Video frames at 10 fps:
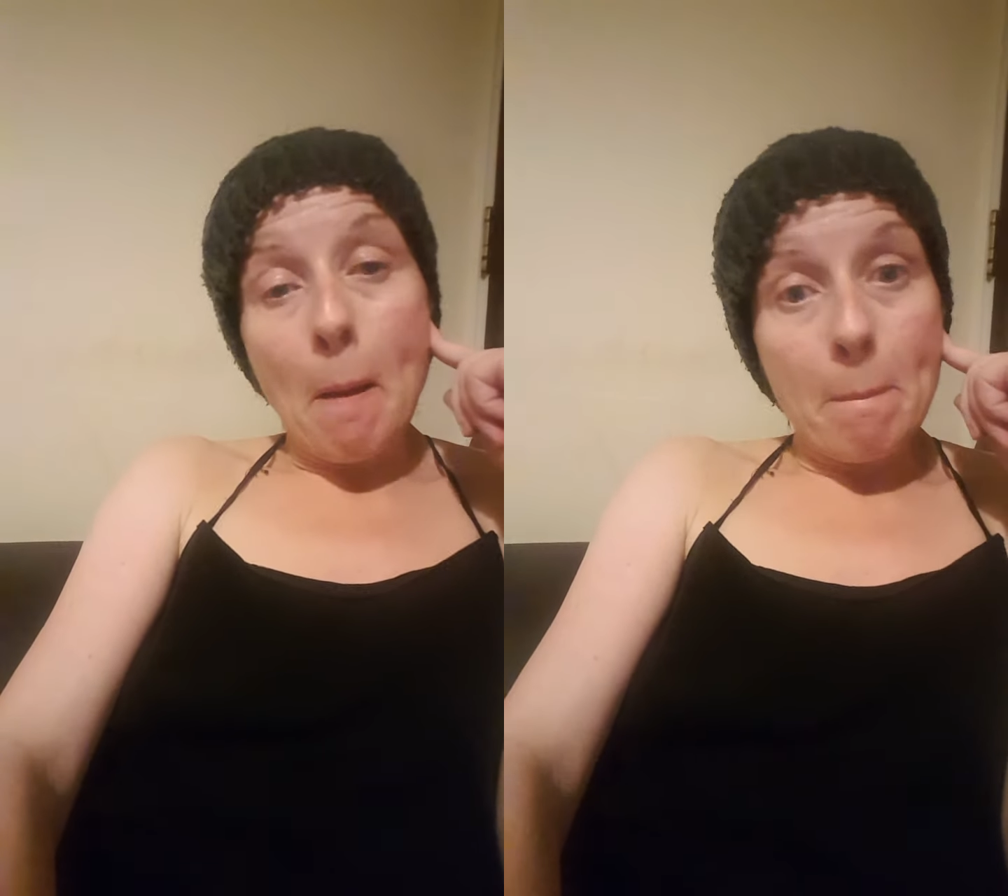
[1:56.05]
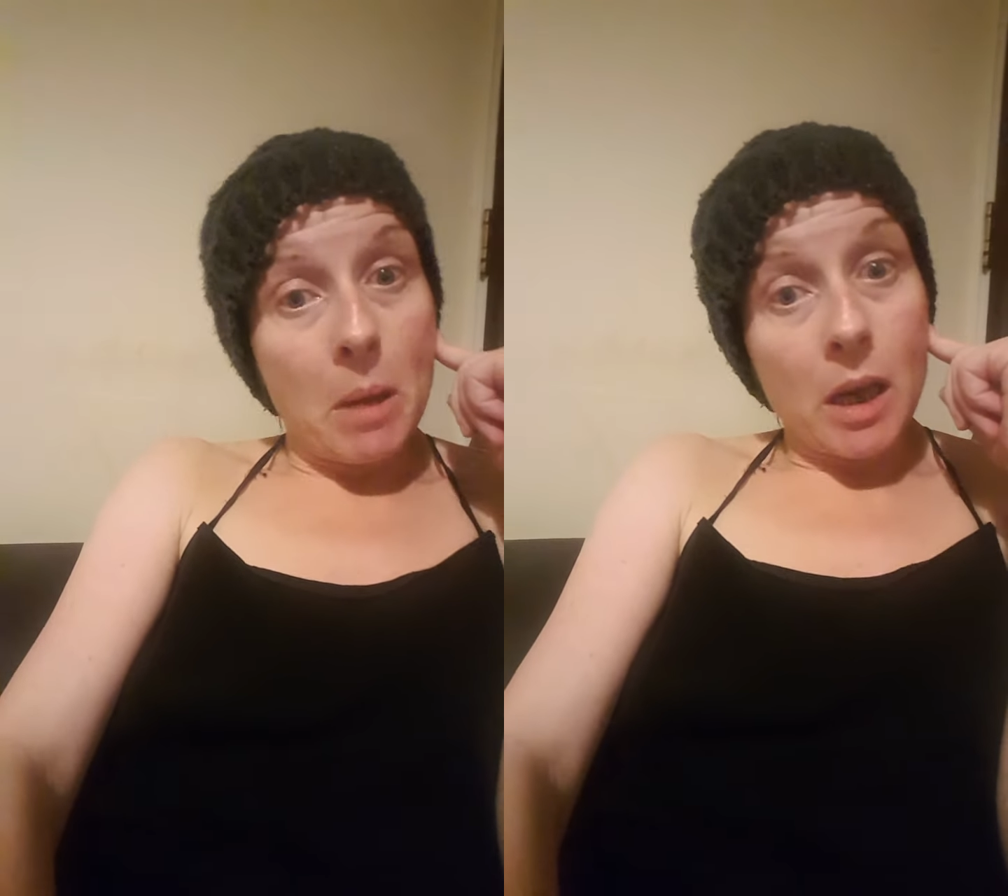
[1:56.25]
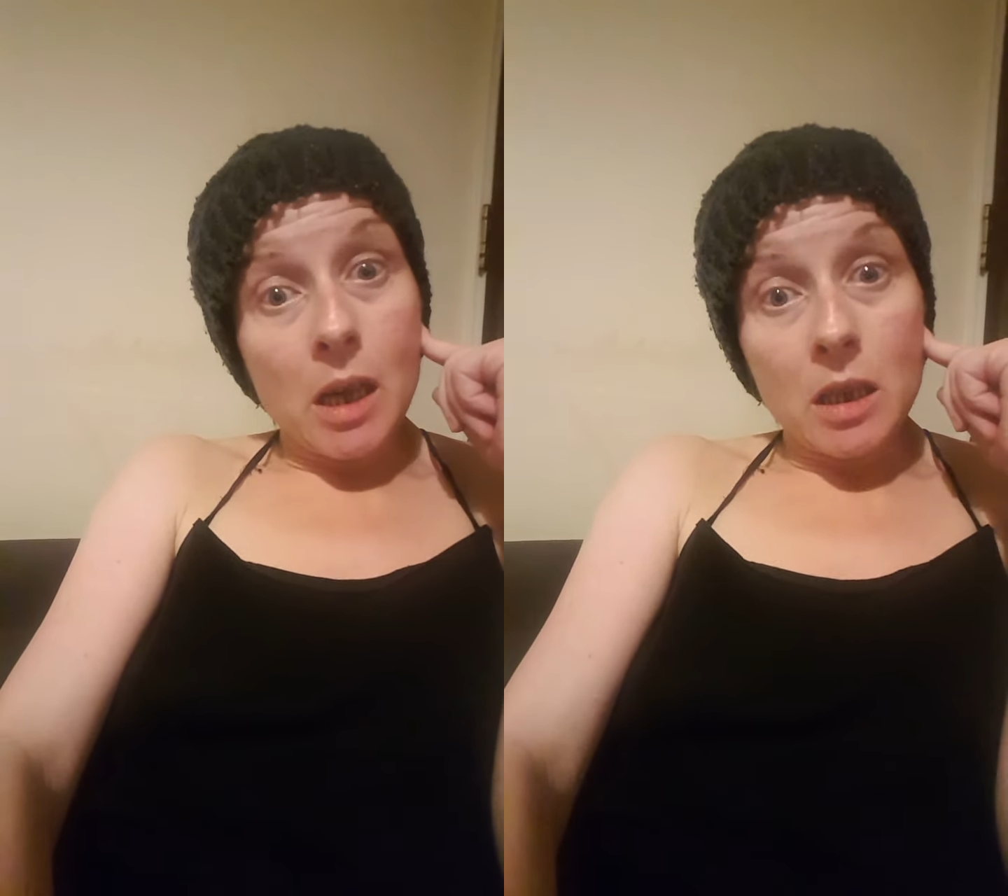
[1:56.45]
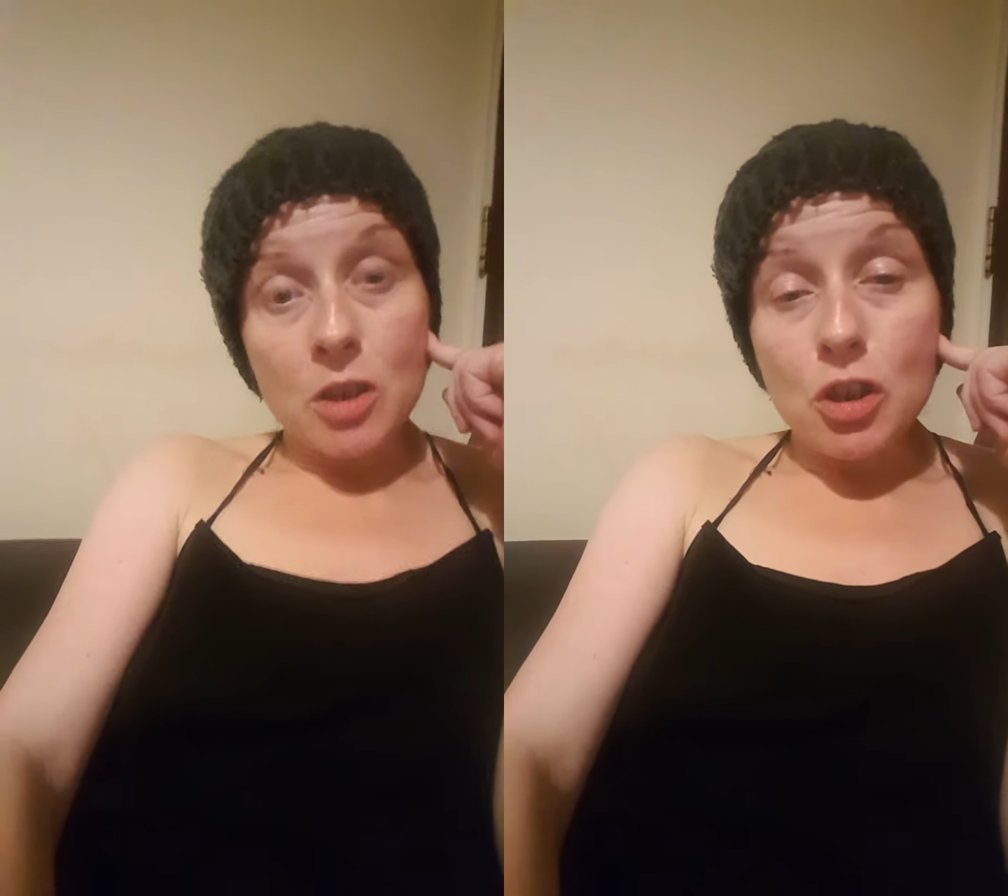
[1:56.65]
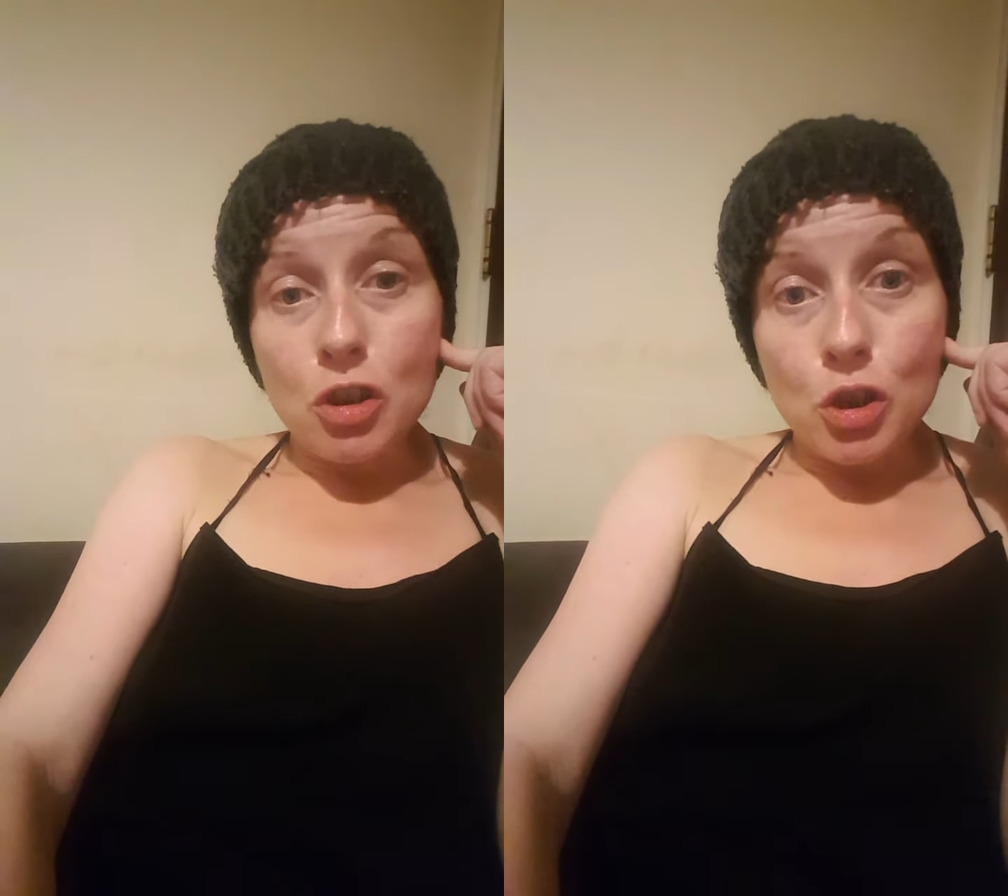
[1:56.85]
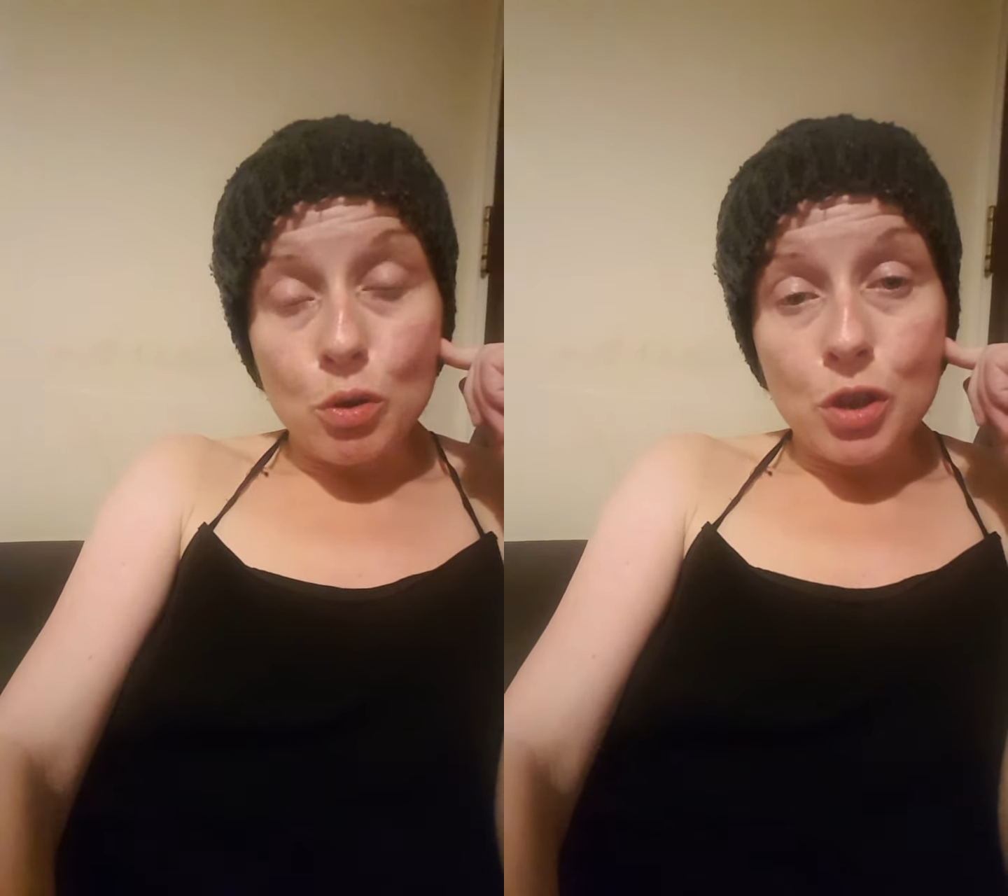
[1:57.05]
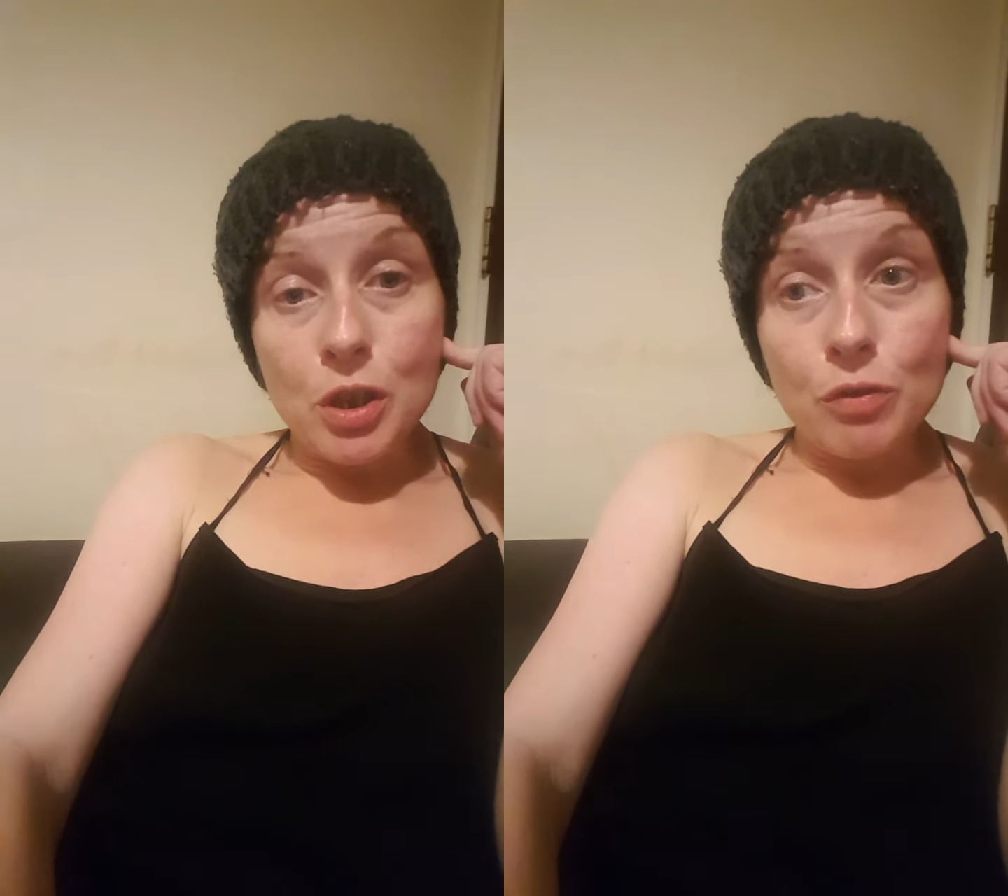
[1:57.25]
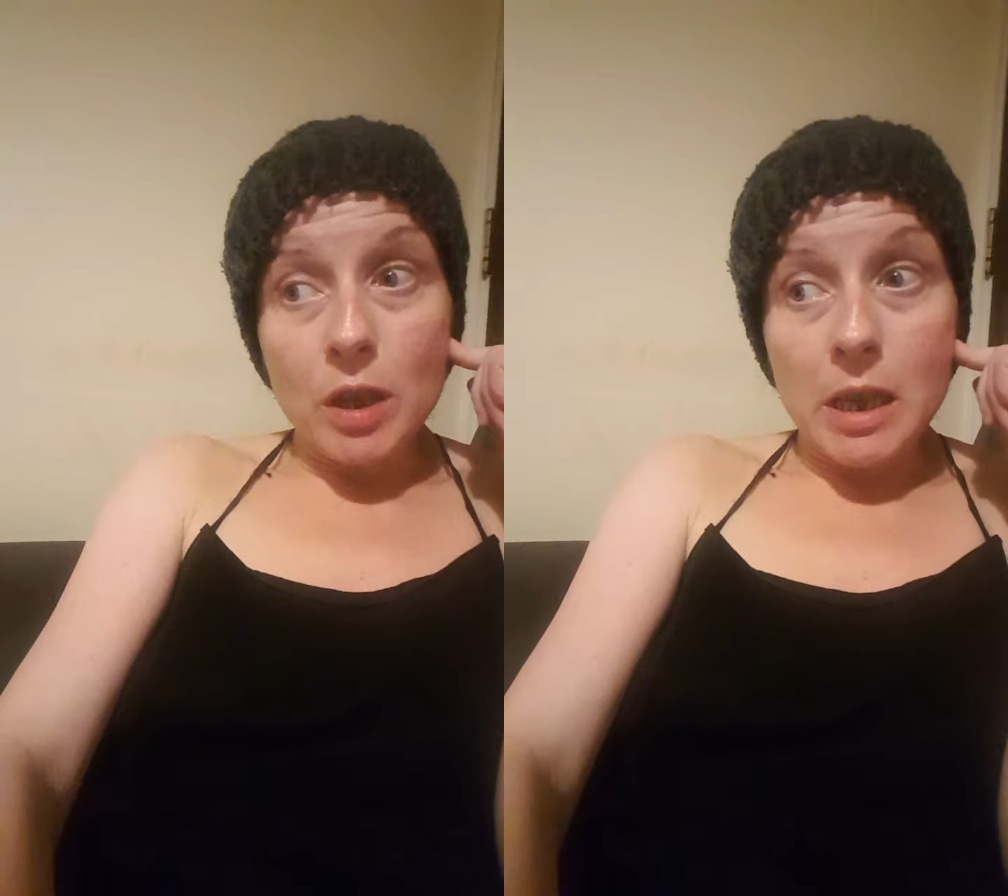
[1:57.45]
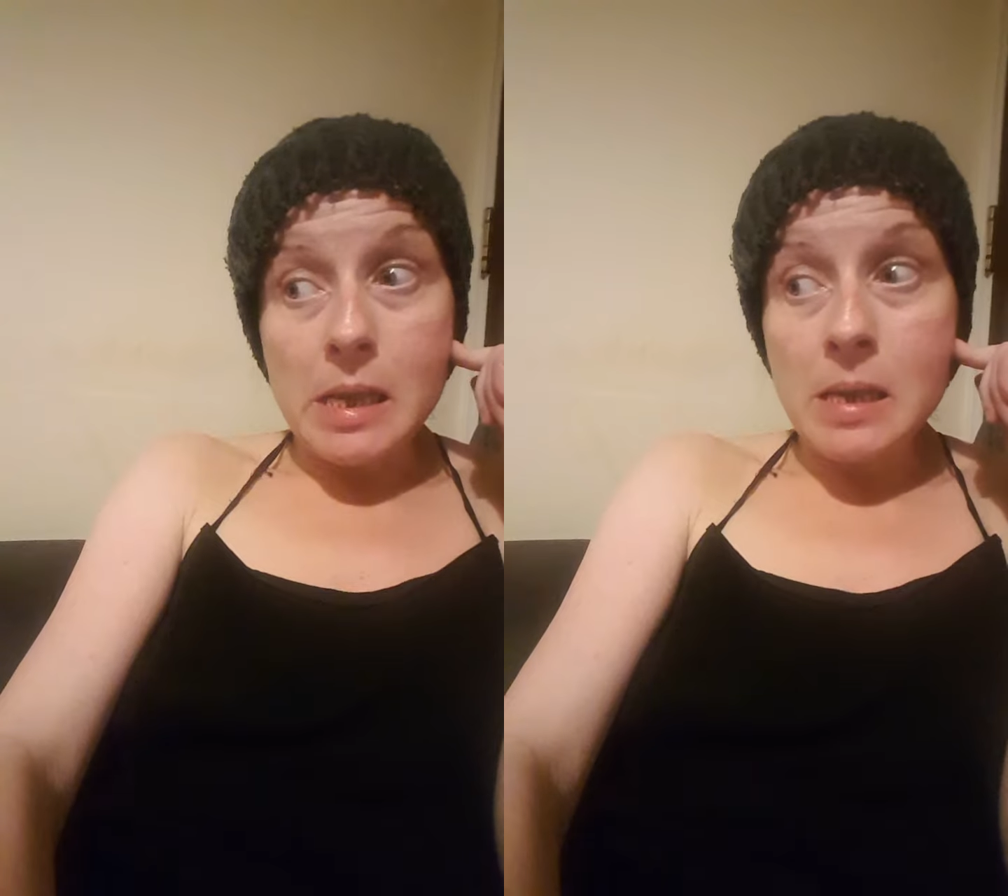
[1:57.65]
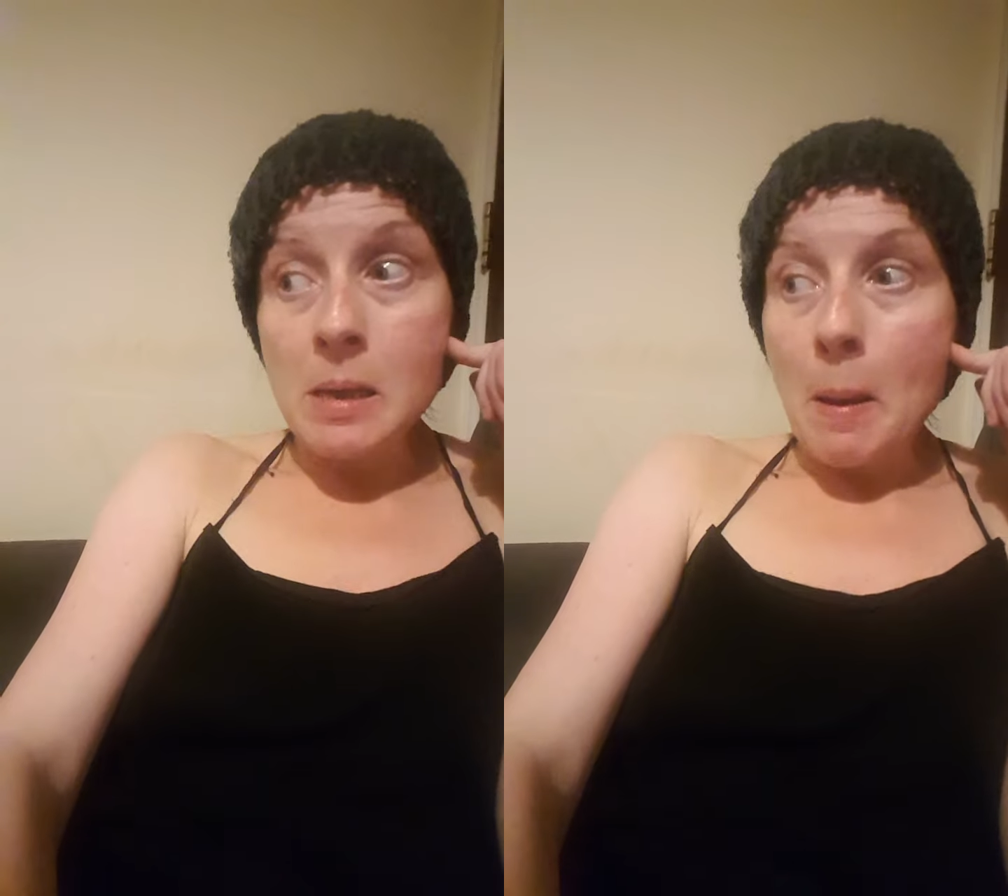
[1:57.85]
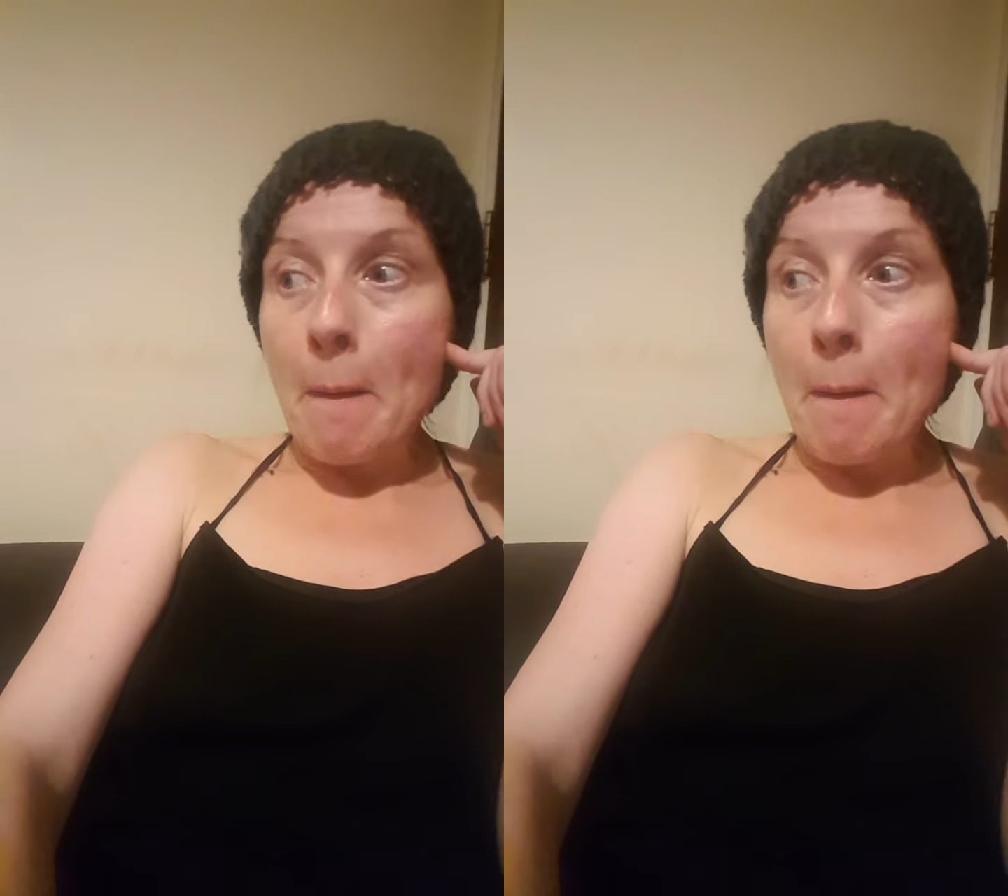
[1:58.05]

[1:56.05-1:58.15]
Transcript: my constitutional rights